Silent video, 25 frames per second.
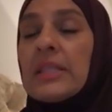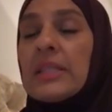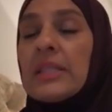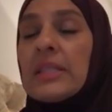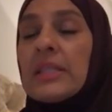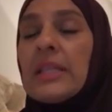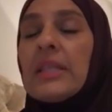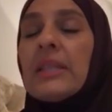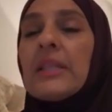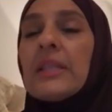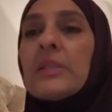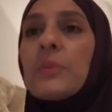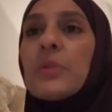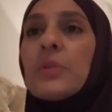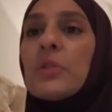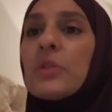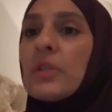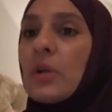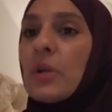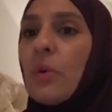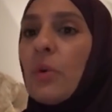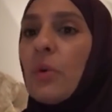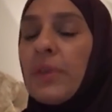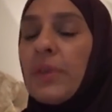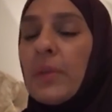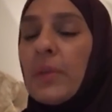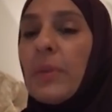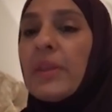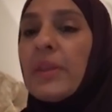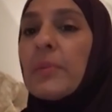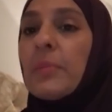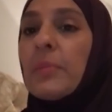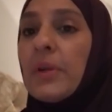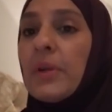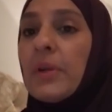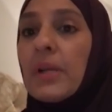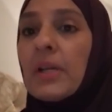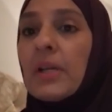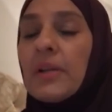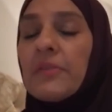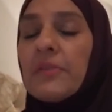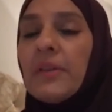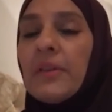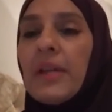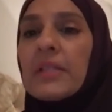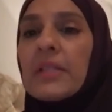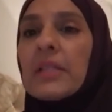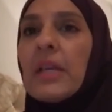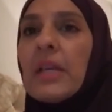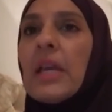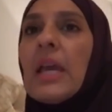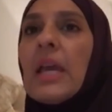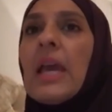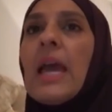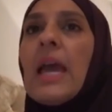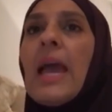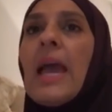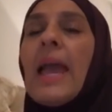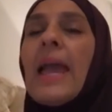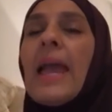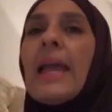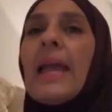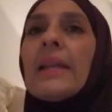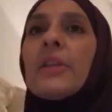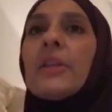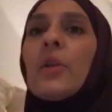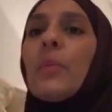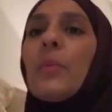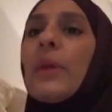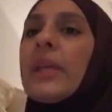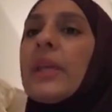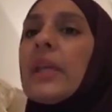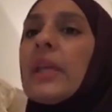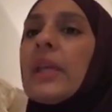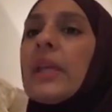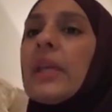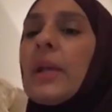We do the whole thing about the barakah effect, and waking up with